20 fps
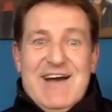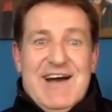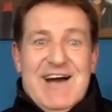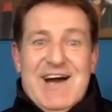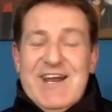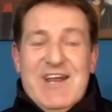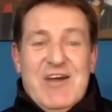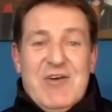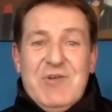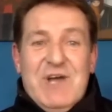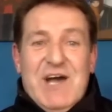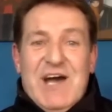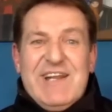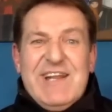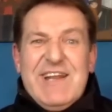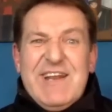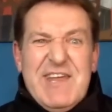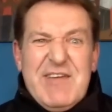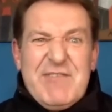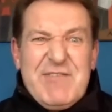I, don't, I
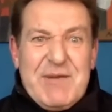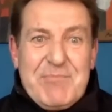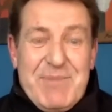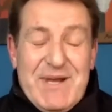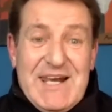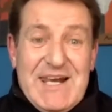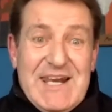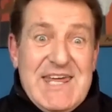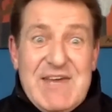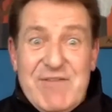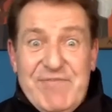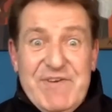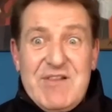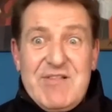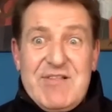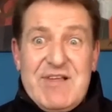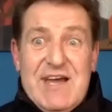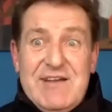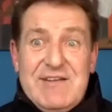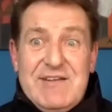don't even believe
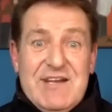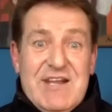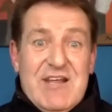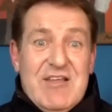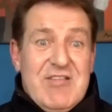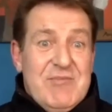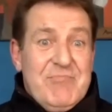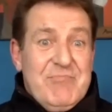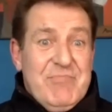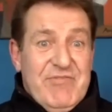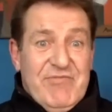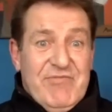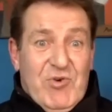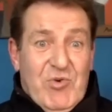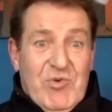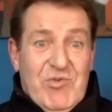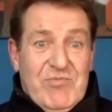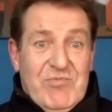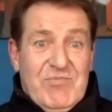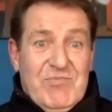in Satanism
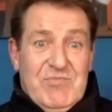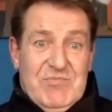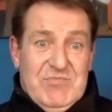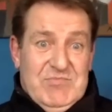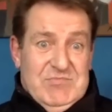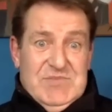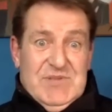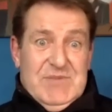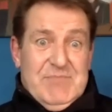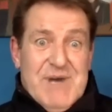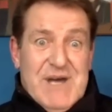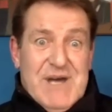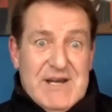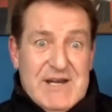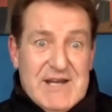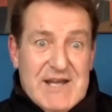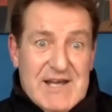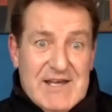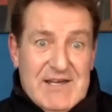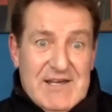before the
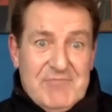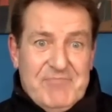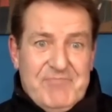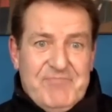Monday.